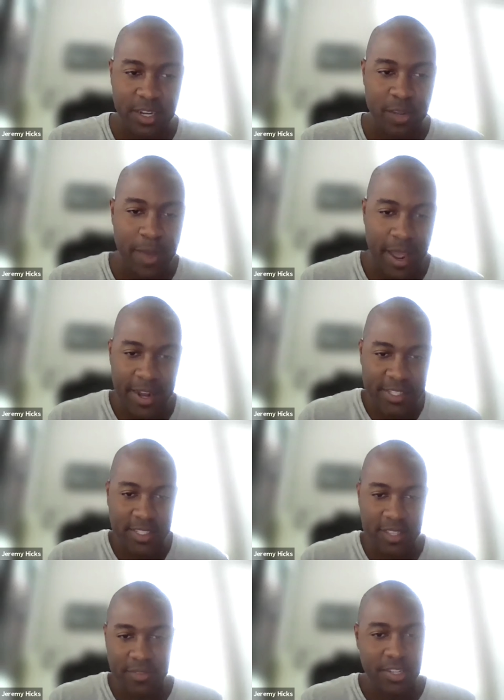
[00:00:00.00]
Anybody
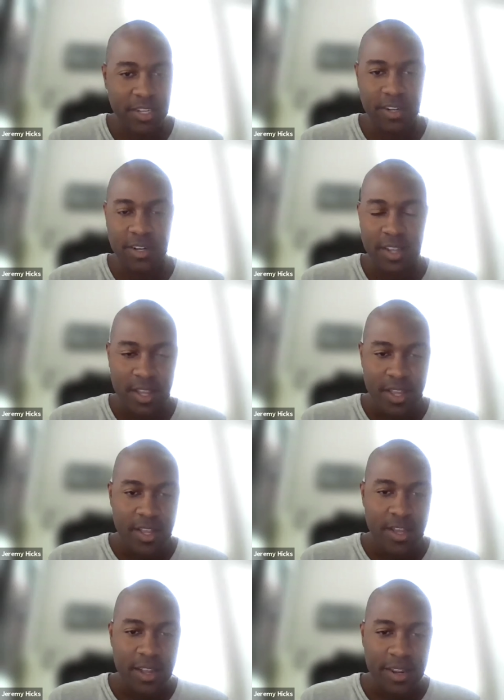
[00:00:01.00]
that's lived here
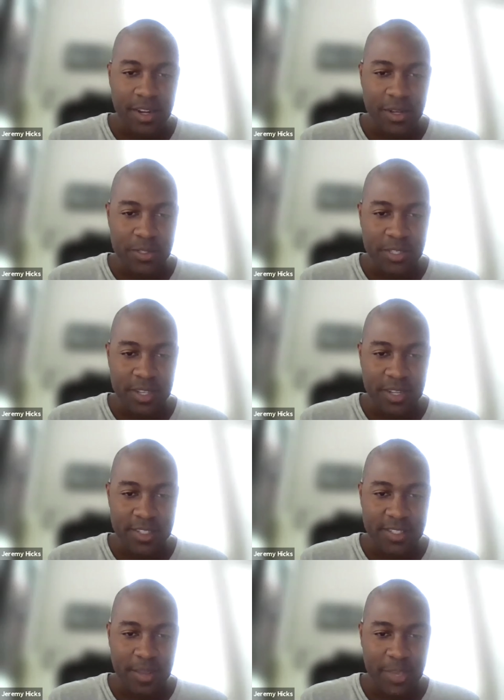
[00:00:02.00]
knows that
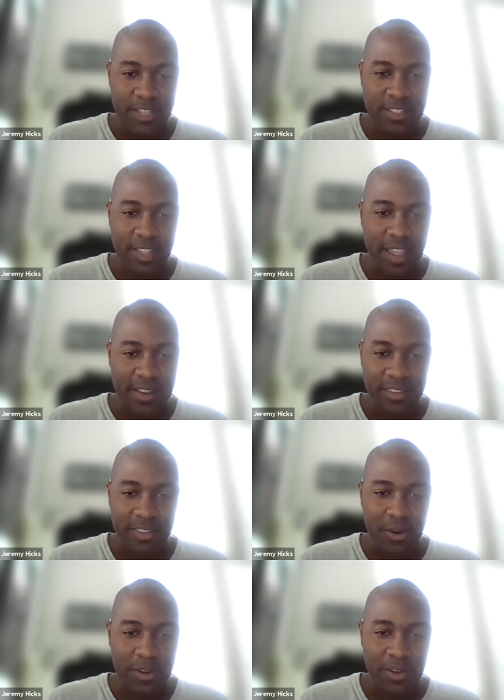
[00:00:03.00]
it's like
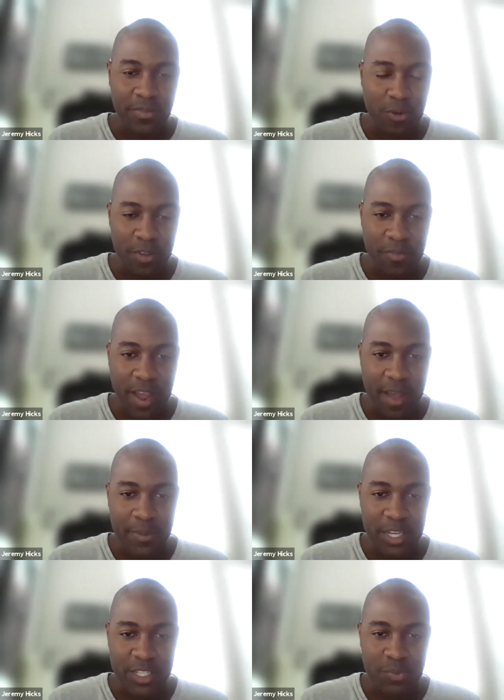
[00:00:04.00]
30 to 45
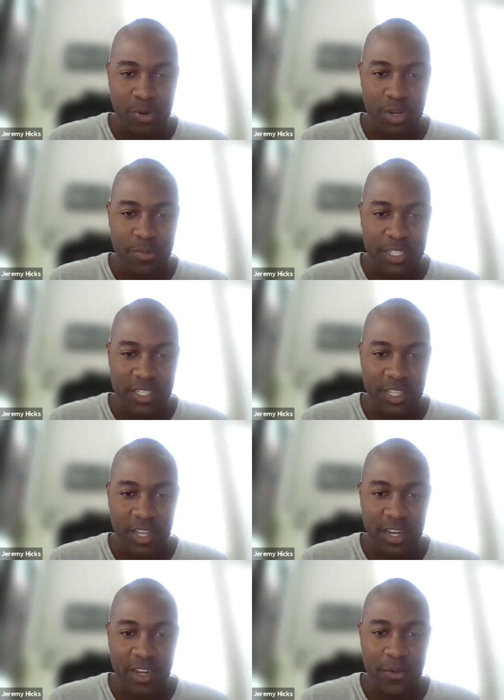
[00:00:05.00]
minutes pretty much to
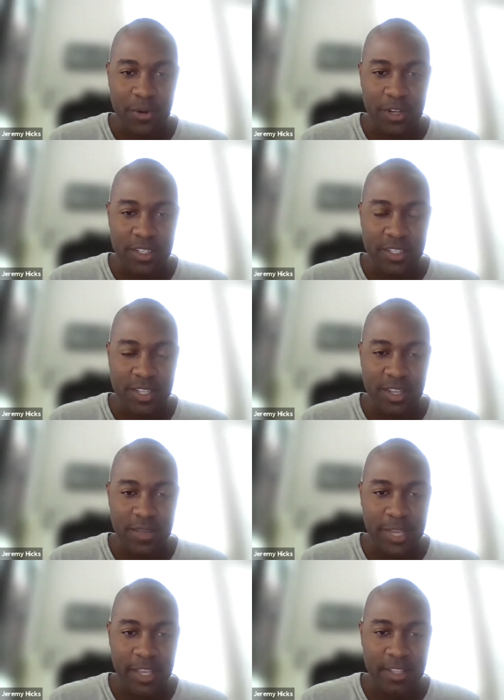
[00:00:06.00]
get anywhere in the
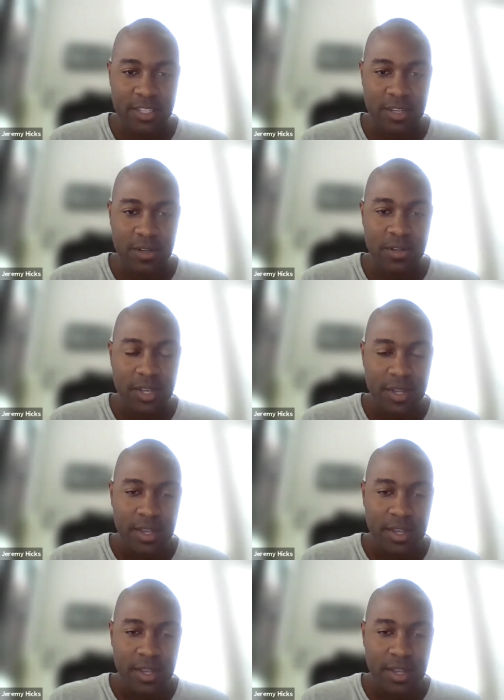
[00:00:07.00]
city, man. So